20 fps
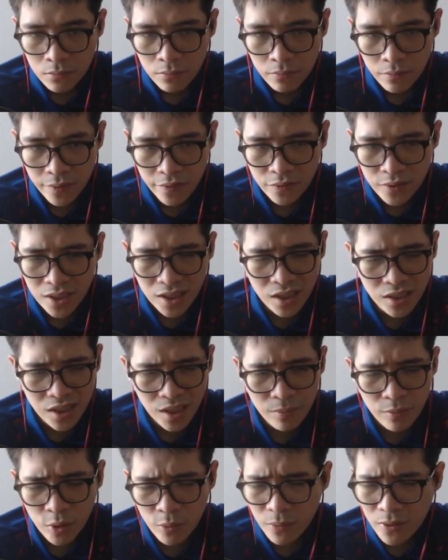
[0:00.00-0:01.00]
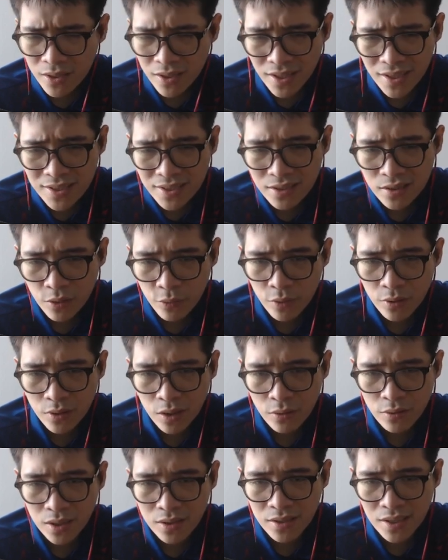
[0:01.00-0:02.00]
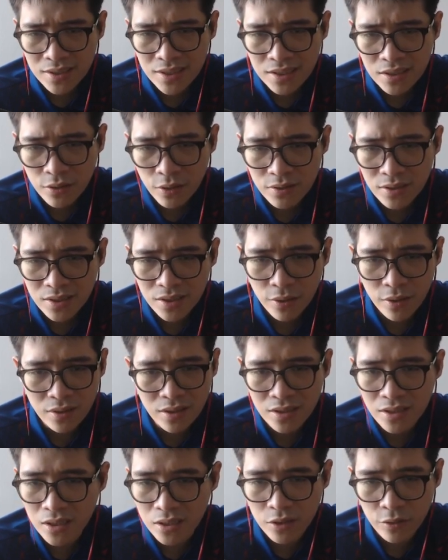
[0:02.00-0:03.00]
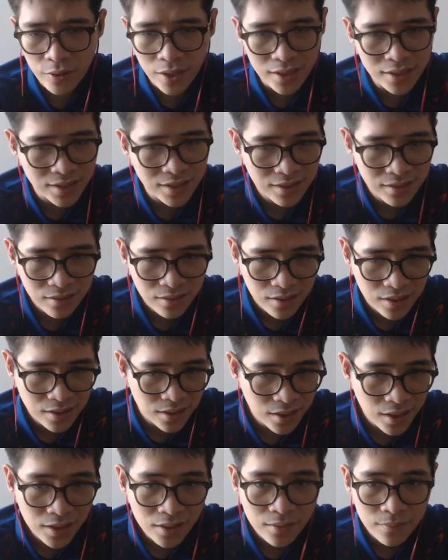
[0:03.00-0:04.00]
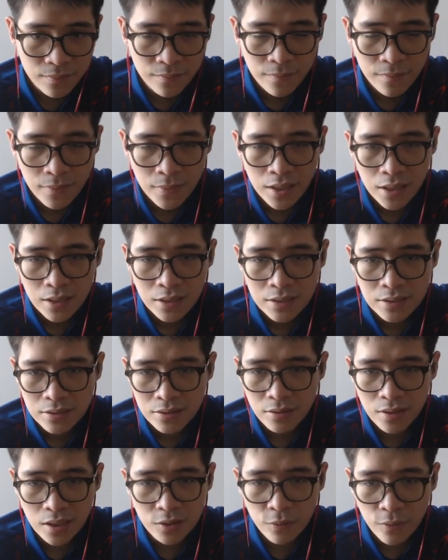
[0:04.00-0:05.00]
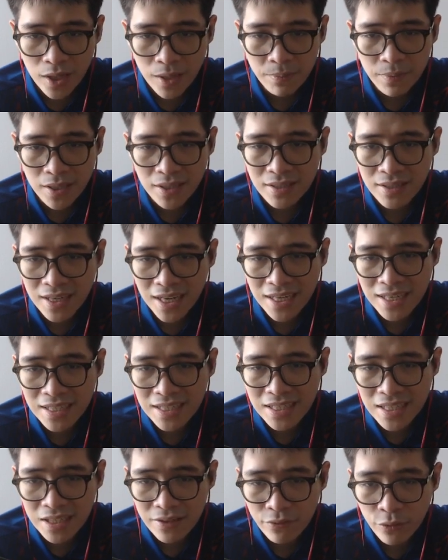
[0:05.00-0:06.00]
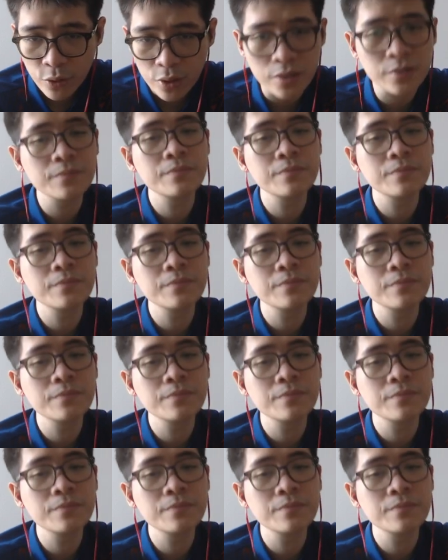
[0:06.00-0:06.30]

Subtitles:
If you take a deep look at this, you will know that this is also another threat, isn't it? So that's why I play knight d4.